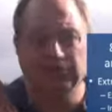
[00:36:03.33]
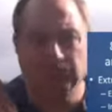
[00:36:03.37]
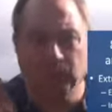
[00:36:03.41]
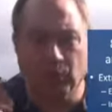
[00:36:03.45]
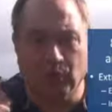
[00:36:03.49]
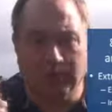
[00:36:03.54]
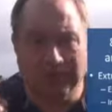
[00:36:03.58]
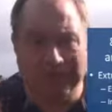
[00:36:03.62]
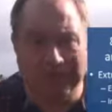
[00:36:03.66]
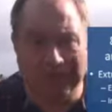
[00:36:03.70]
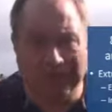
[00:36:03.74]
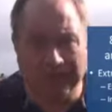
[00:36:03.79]

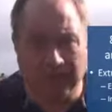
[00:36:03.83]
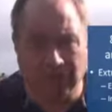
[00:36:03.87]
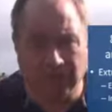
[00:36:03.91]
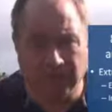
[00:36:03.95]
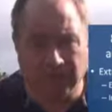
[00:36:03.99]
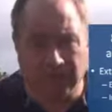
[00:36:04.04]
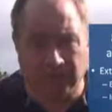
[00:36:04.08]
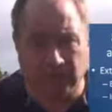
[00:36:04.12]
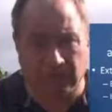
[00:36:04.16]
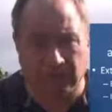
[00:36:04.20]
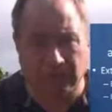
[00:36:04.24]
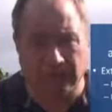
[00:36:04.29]
more
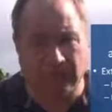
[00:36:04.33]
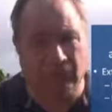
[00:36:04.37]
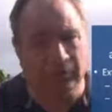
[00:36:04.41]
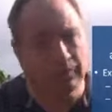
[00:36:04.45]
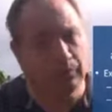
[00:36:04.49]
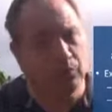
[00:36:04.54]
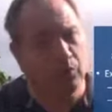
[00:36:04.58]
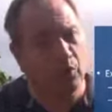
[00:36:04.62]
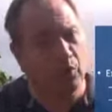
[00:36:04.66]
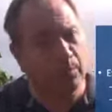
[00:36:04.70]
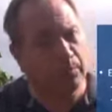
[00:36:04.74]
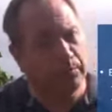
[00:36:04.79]
careful. There are
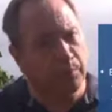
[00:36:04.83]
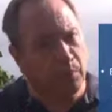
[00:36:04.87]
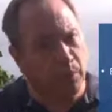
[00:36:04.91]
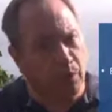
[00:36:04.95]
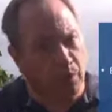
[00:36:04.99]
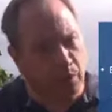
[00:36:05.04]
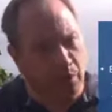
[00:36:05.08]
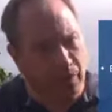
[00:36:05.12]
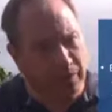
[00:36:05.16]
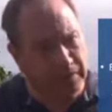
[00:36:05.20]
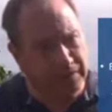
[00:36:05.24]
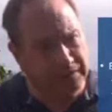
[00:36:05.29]
more
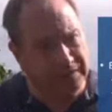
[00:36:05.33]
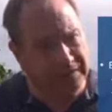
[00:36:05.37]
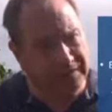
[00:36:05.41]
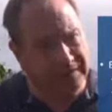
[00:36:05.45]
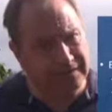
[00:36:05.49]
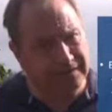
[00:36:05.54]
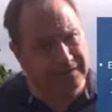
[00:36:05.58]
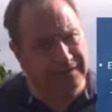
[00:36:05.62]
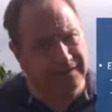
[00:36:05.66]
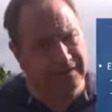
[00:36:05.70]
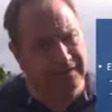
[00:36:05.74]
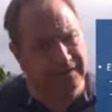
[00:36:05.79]

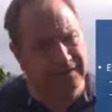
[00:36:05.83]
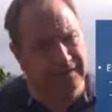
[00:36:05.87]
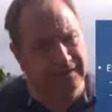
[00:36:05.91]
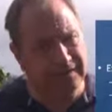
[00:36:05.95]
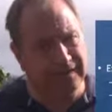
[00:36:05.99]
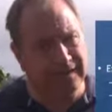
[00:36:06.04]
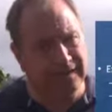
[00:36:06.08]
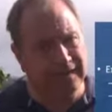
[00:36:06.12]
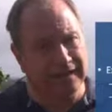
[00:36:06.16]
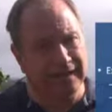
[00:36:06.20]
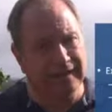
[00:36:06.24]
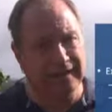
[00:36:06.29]
pauses as
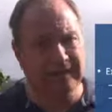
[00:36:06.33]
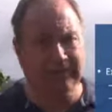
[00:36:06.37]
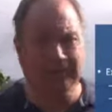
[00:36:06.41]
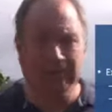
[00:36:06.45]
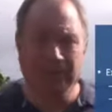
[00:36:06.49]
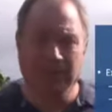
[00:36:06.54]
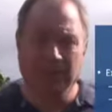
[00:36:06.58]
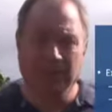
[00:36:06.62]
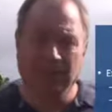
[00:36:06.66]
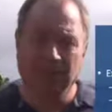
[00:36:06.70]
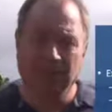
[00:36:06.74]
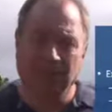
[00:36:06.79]
they
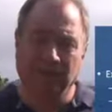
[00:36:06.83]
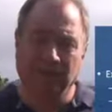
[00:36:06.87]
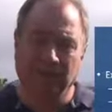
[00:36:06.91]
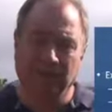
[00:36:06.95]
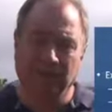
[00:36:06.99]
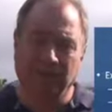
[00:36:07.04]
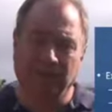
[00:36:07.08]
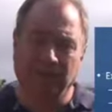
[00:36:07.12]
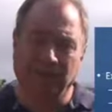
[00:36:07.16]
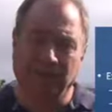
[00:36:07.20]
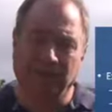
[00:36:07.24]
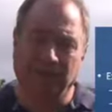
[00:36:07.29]

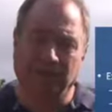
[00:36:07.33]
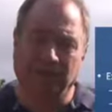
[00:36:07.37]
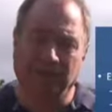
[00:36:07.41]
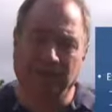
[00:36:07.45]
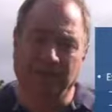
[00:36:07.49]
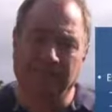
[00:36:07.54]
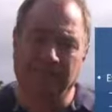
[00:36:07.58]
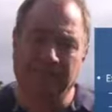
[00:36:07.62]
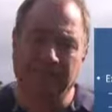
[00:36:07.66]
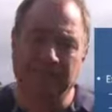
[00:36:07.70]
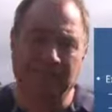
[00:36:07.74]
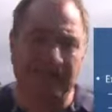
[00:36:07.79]

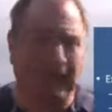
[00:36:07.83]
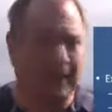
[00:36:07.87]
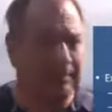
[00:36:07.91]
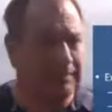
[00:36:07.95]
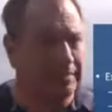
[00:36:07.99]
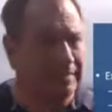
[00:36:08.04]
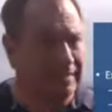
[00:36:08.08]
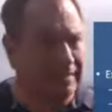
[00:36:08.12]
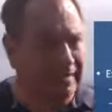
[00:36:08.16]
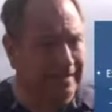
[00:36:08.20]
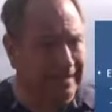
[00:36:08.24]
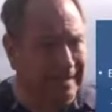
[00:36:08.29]
stop
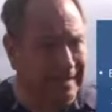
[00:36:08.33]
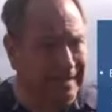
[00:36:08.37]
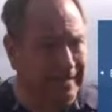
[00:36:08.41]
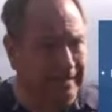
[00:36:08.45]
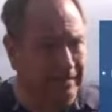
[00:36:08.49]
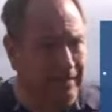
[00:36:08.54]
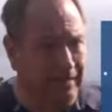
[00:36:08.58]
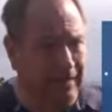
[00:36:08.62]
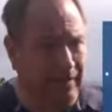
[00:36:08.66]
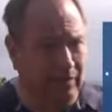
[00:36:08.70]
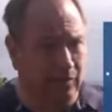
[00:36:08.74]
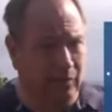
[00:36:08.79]
to think
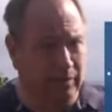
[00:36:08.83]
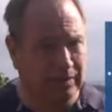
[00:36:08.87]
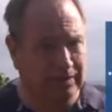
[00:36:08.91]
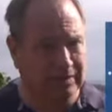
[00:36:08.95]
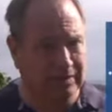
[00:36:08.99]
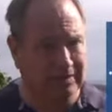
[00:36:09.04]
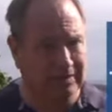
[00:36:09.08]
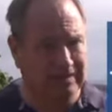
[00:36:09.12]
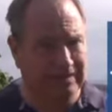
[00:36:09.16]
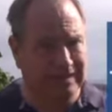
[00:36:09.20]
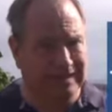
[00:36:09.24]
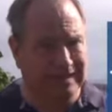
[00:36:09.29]
about what to
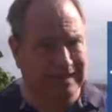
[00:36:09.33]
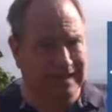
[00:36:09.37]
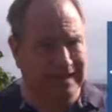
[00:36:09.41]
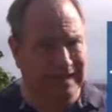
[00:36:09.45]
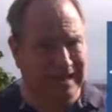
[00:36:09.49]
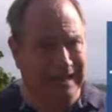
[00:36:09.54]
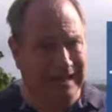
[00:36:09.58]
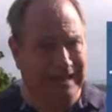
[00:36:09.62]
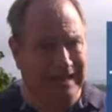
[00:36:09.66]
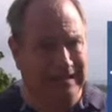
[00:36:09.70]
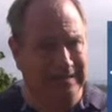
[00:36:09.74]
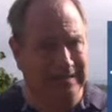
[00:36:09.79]
say
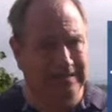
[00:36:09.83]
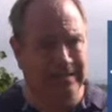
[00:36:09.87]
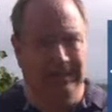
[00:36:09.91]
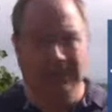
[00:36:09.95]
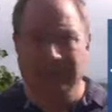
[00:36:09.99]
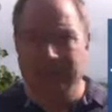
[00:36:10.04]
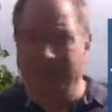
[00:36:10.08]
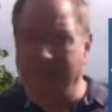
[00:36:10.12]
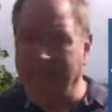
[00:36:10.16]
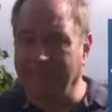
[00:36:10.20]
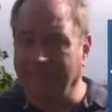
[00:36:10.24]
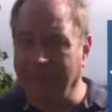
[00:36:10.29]
next.
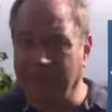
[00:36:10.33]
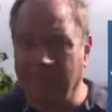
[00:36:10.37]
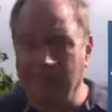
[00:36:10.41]
They're